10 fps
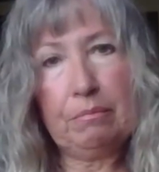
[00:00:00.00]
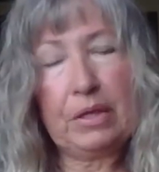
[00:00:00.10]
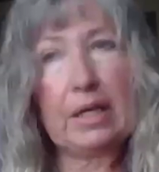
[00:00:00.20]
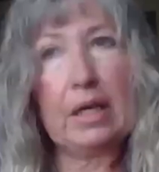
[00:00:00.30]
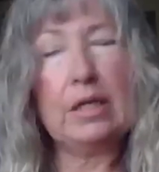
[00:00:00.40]

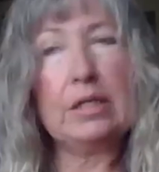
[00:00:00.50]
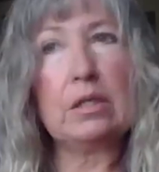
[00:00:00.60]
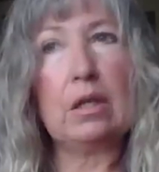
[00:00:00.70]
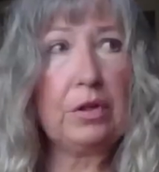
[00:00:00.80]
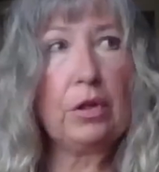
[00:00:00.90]

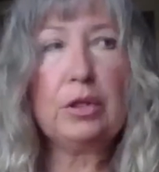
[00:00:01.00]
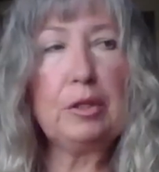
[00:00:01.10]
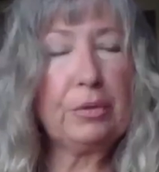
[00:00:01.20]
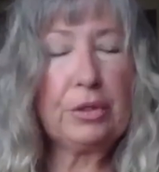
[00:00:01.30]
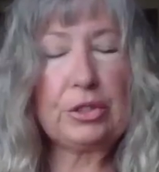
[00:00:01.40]
because we're the
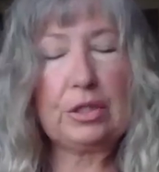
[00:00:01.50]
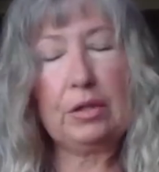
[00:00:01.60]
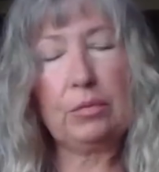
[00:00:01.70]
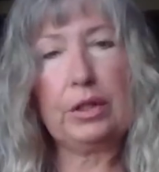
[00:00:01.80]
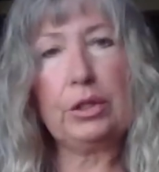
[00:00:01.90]
only person
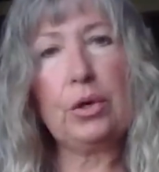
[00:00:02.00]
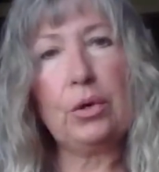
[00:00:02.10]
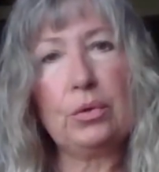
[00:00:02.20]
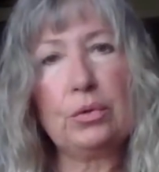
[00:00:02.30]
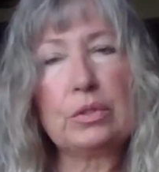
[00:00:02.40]
that really
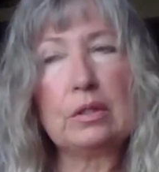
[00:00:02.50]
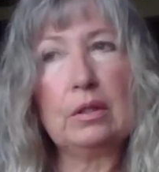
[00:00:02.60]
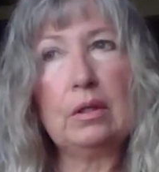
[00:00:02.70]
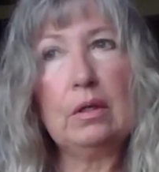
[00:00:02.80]
knows